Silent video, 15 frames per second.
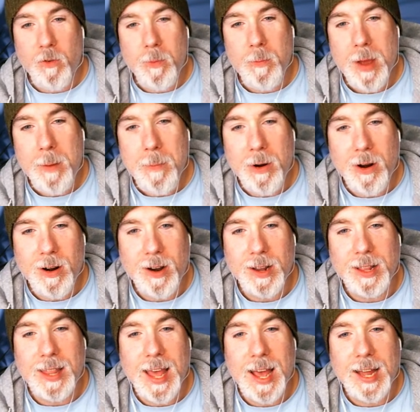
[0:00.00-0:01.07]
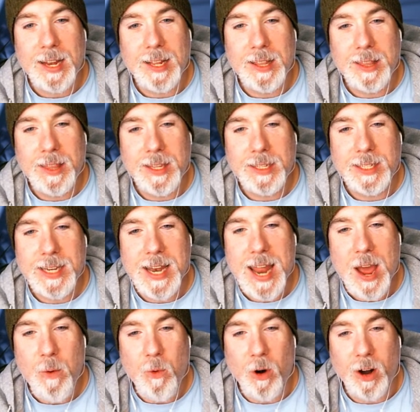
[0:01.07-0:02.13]
remember that this
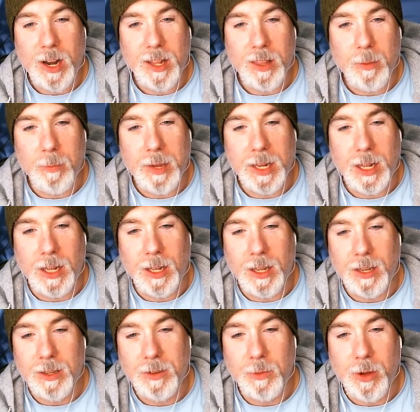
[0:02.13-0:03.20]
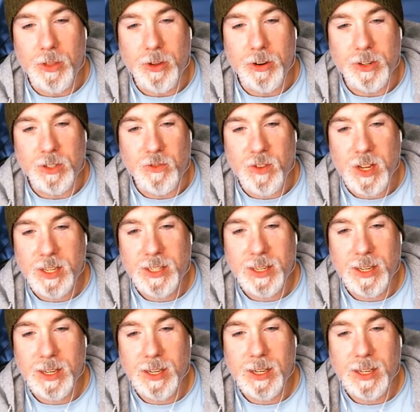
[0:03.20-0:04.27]
network in the middle, whether it's
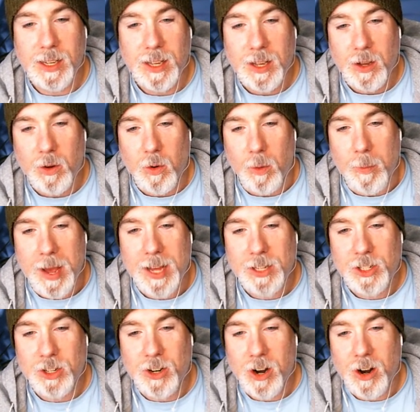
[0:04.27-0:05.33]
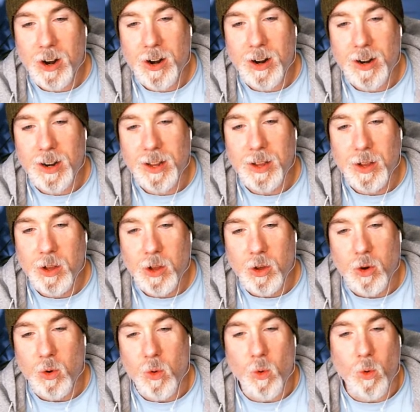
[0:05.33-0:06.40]
Visa or MasterCard
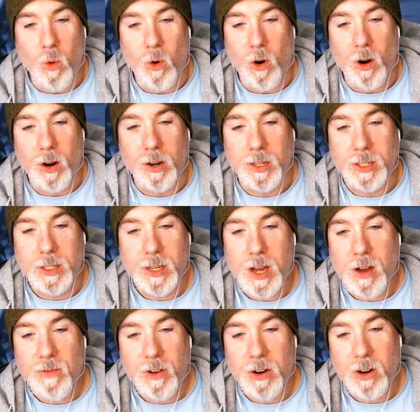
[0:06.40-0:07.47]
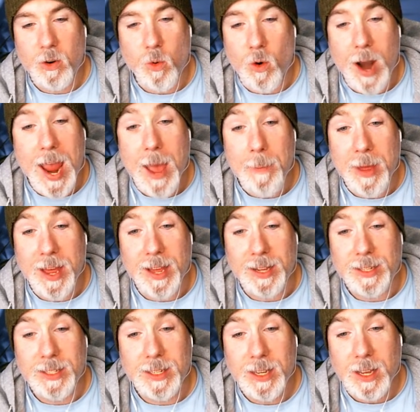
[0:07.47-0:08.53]
or Discover or
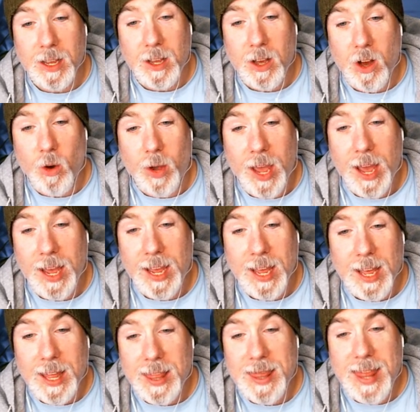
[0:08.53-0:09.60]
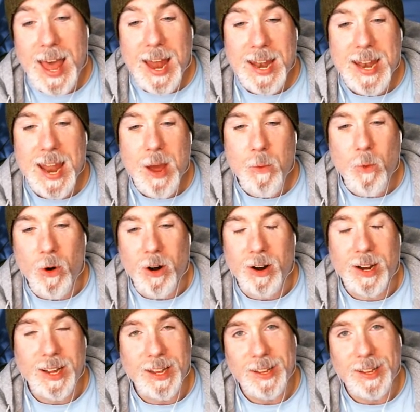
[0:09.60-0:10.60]
Amex, okay, that network